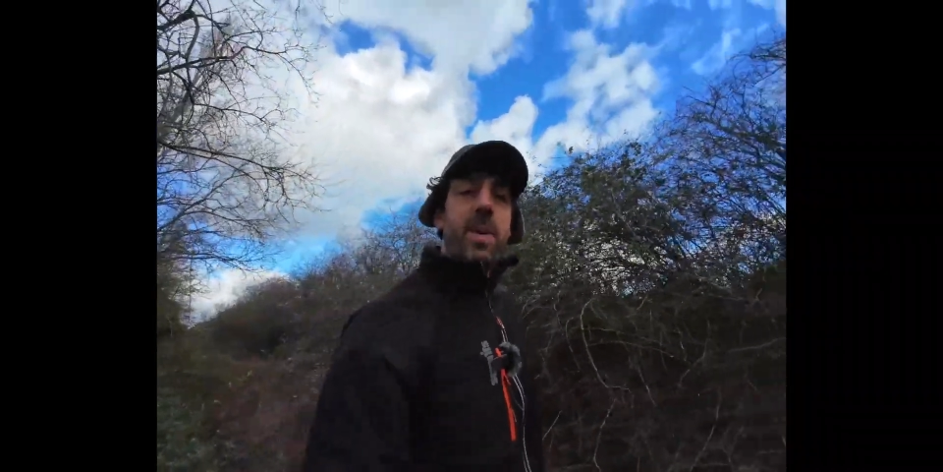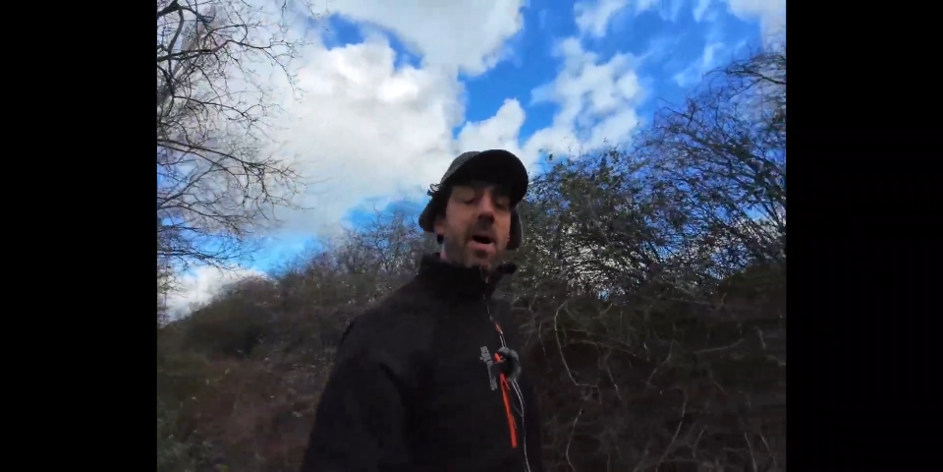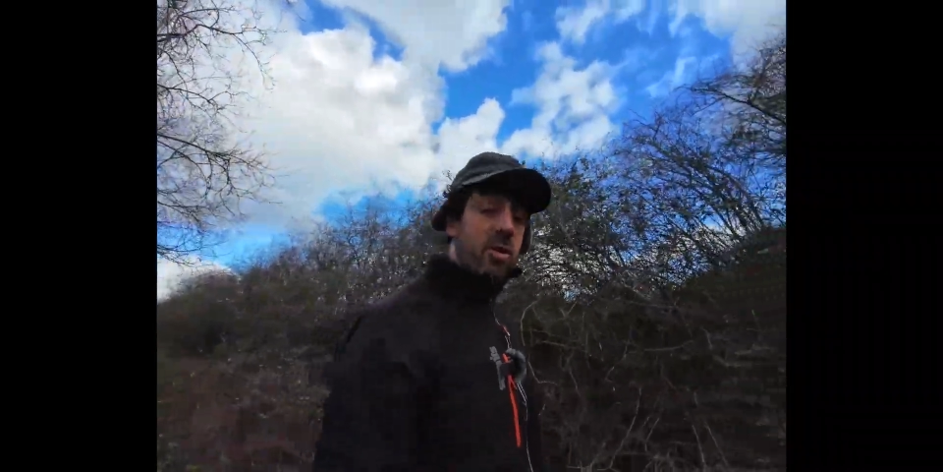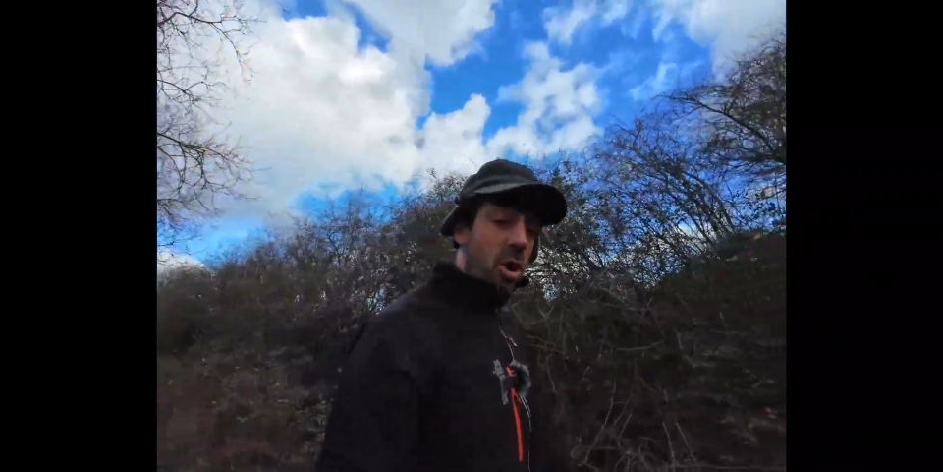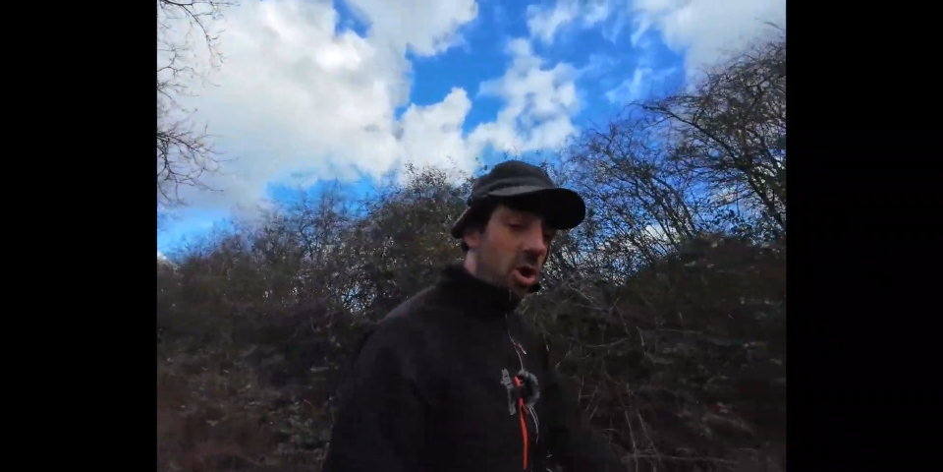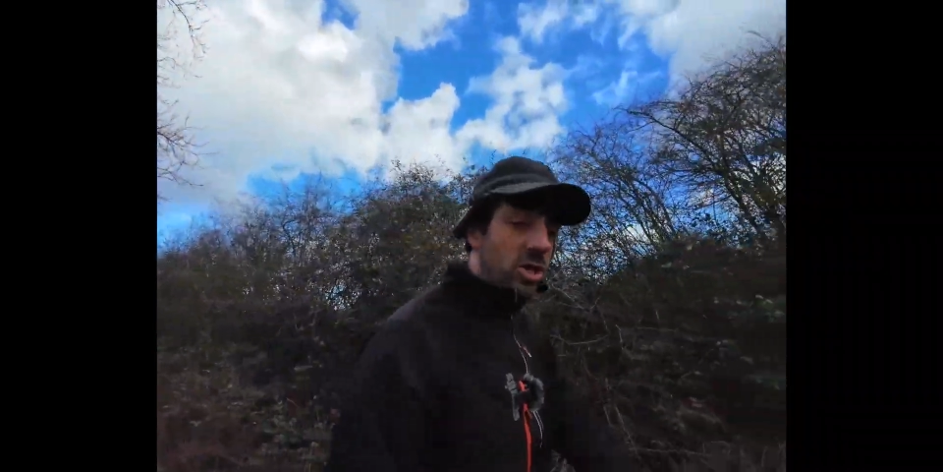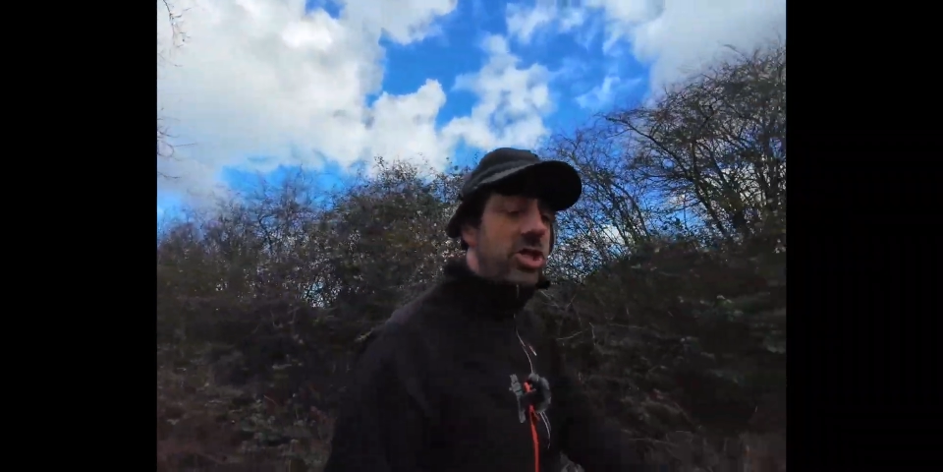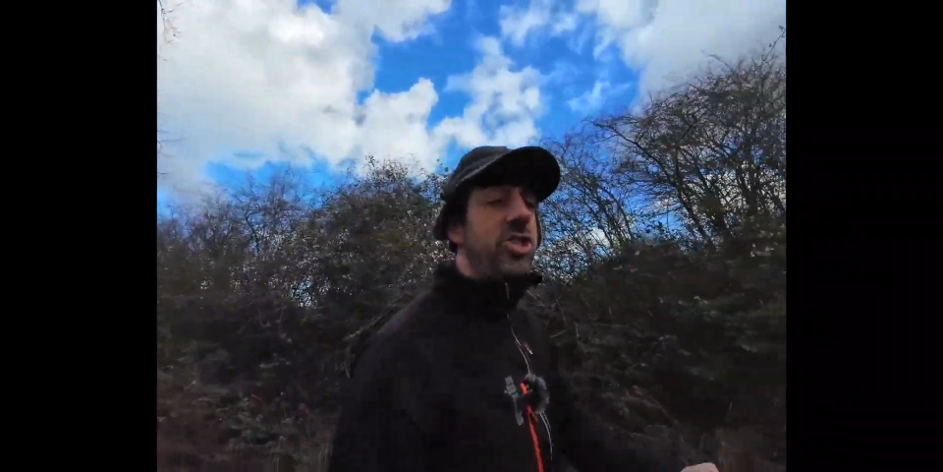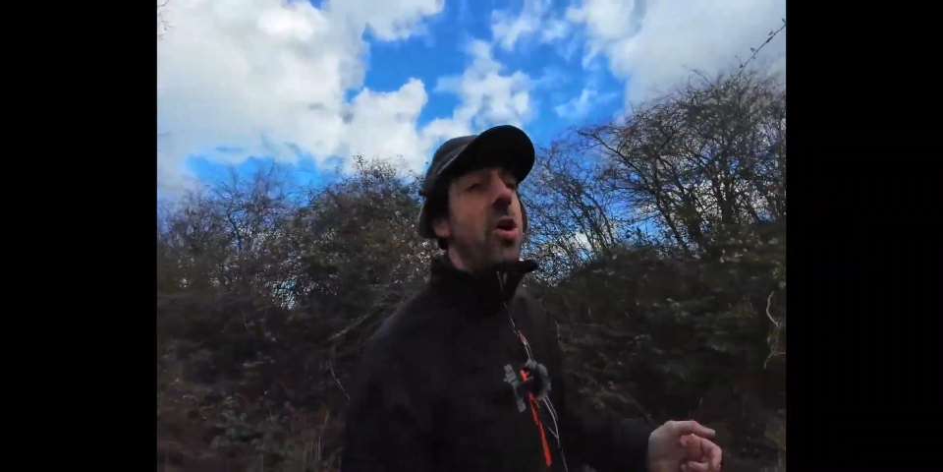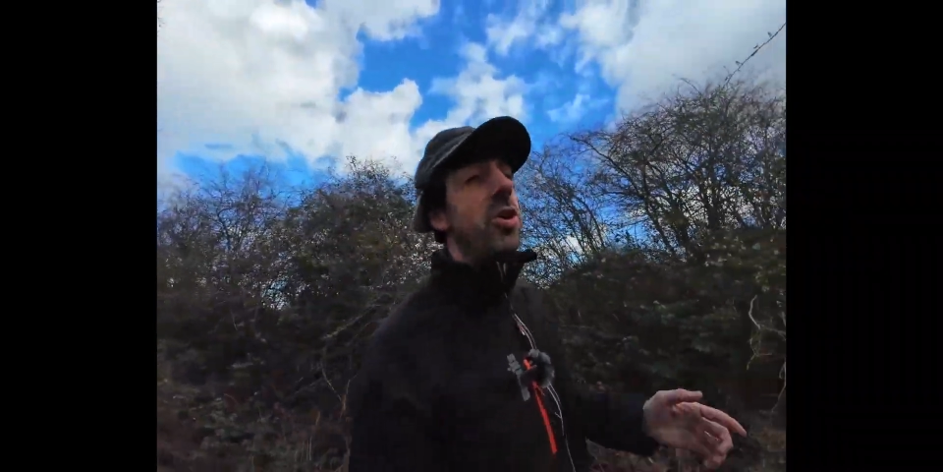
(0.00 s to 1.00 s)
but I've got a lot to
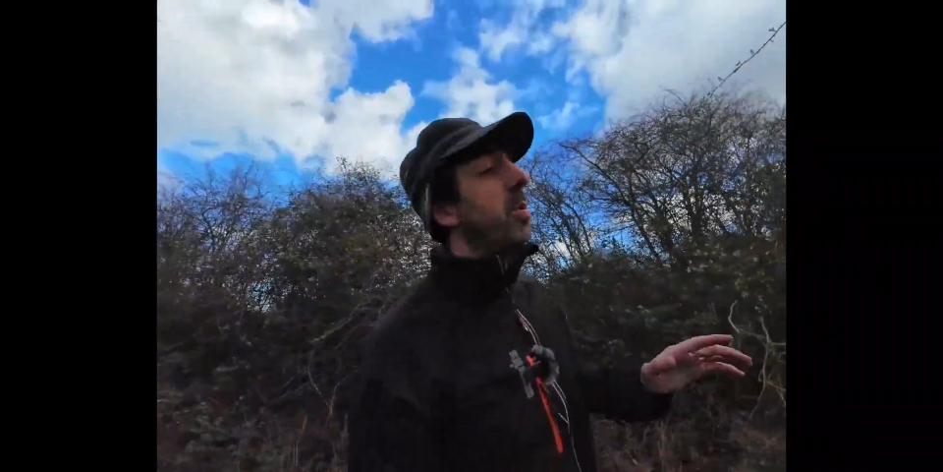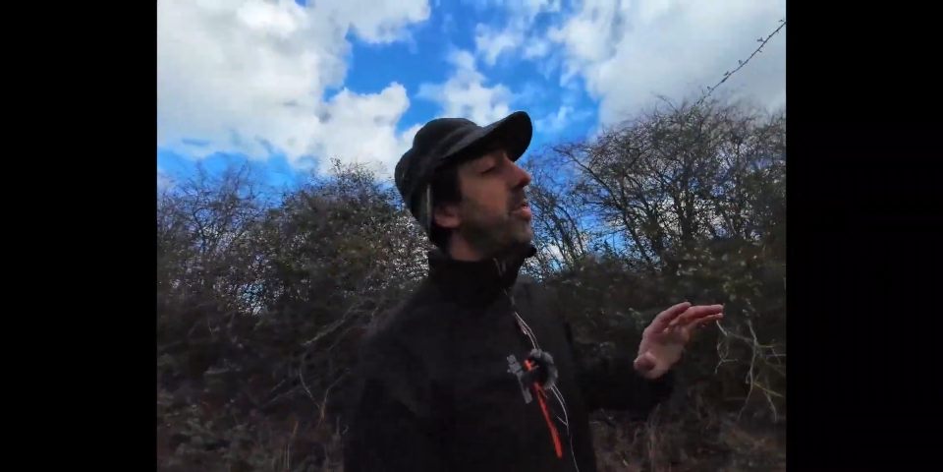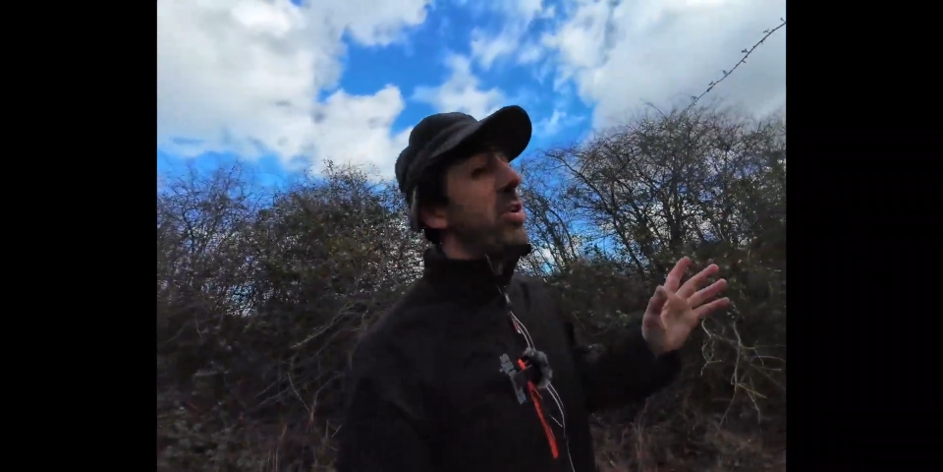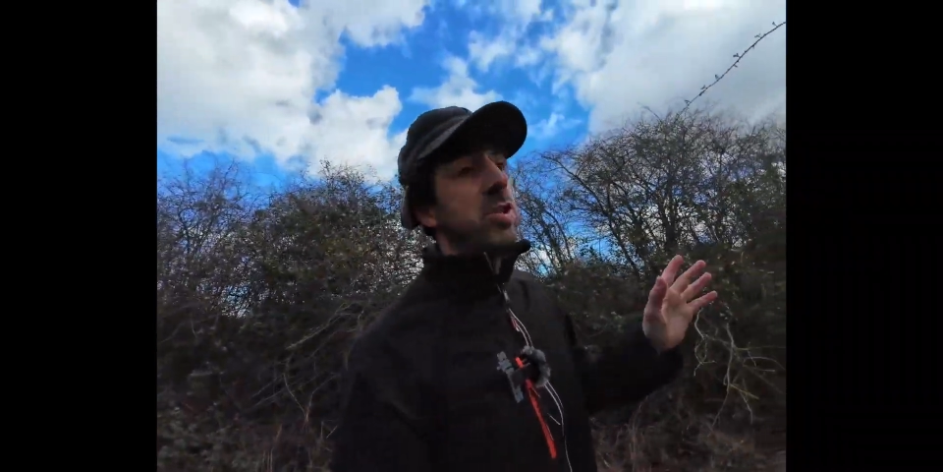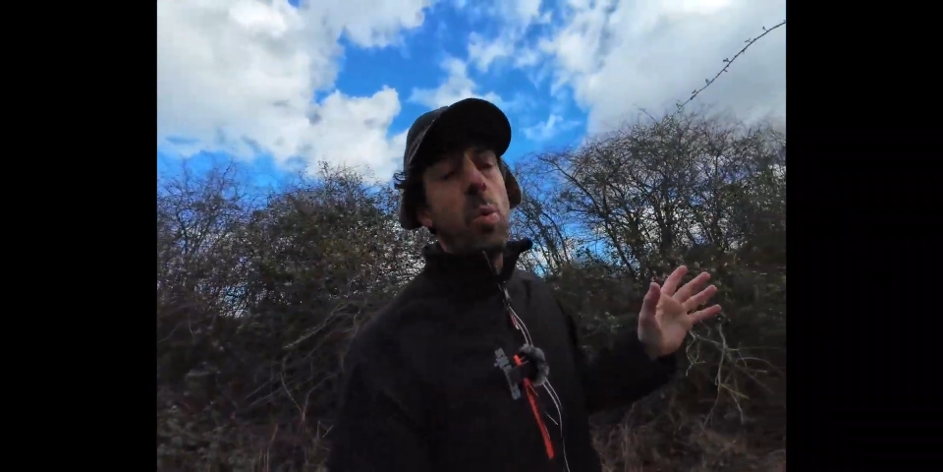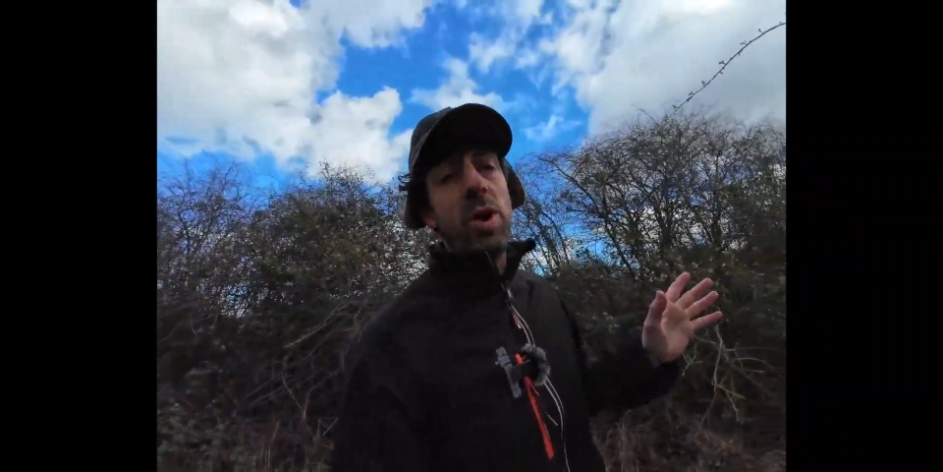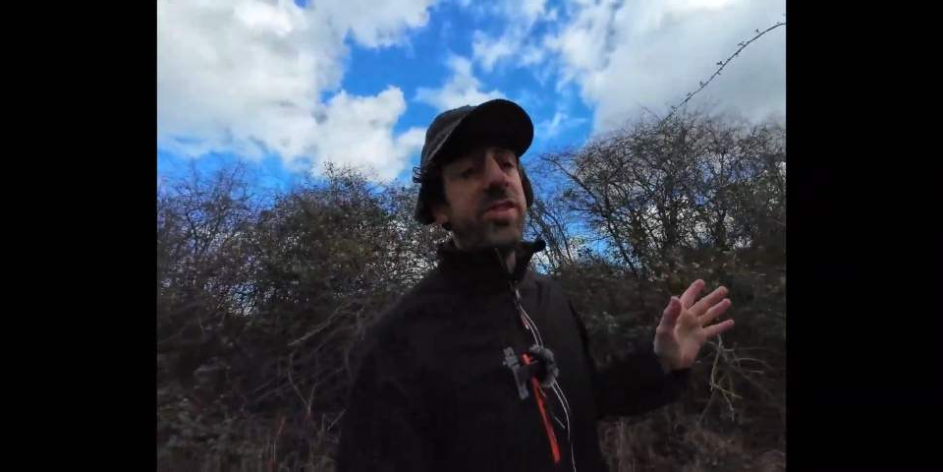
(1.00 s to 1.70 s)
show you, and those that want to